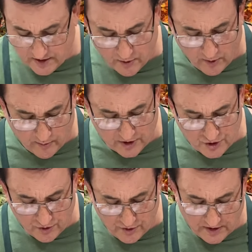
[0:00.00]
you want to make
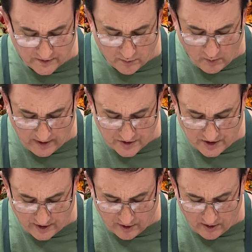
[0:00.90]
sure you get the wires
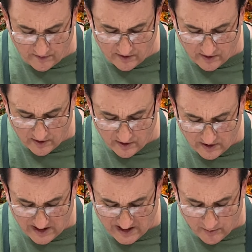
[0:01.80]
cut off
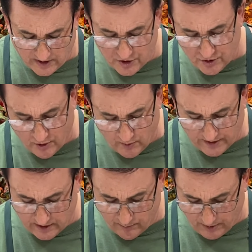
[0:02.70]
because you don't want to
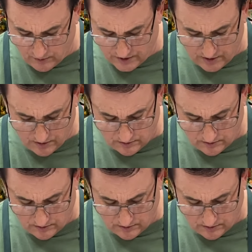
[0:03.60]
get poked.